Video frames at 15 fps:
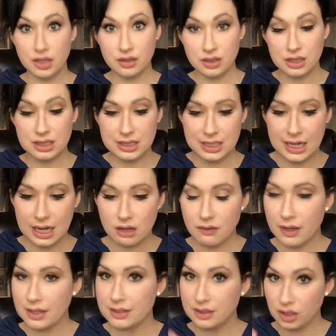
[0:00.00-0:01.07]
telling this to
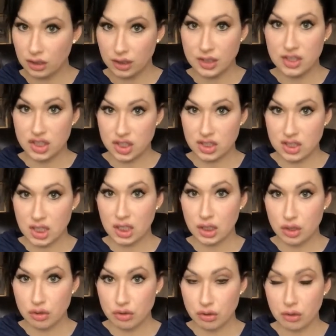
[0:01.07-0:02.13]
Galvez, look, let's just stay
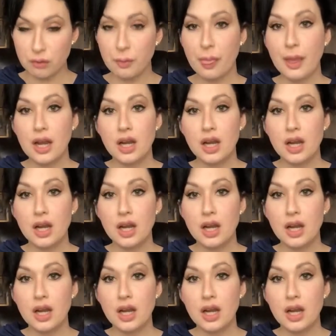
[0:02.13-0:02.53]
neutral.